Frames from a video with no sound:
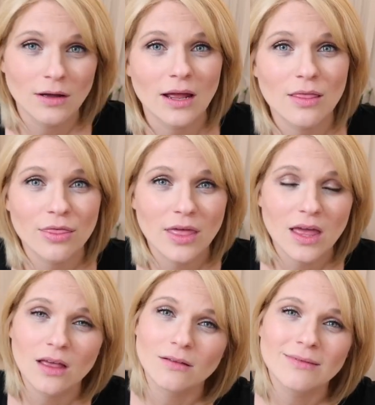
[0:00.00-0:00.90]
and
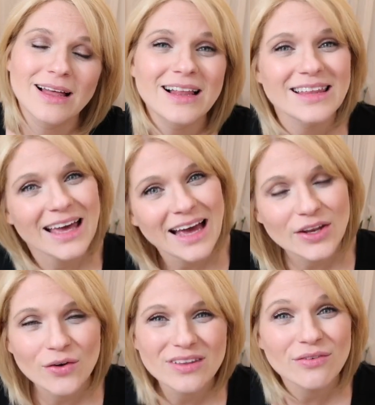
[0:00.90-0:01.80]
think, well, yeah, I
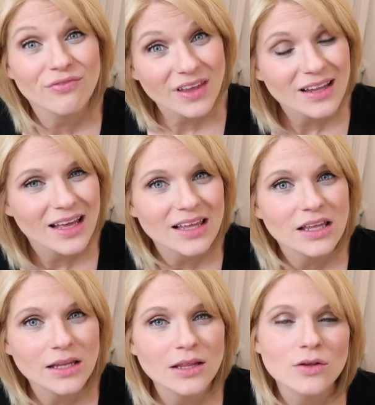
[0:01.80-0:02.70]
know you feel like
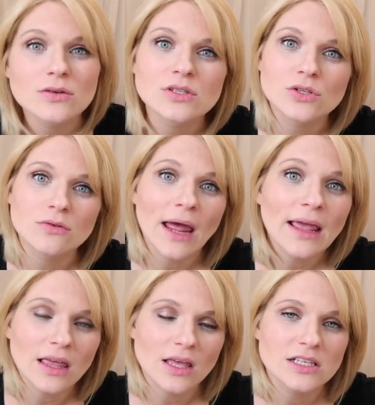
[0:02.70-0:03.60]
you need those new
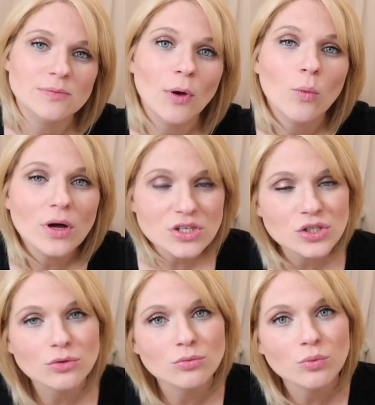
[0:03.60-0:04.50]
Nikes, but what do
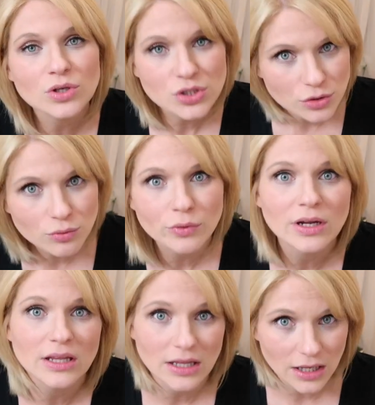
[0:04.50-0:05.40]
you
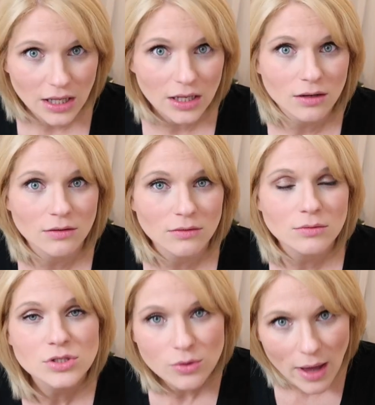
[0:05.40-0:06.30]
really need?
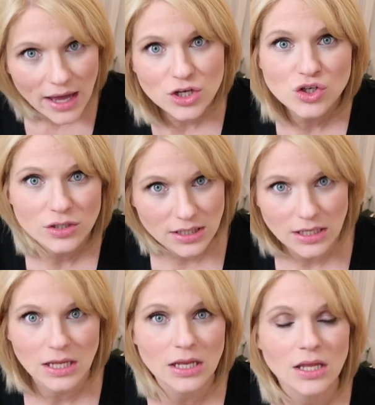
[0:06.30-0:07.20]
What do you actually
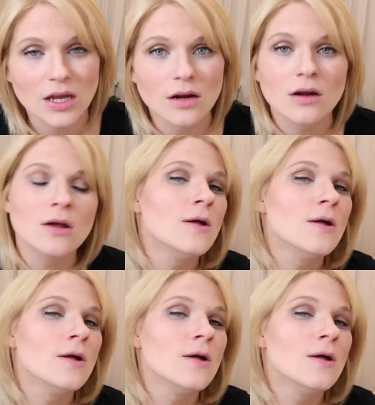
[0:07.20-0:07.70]
need here?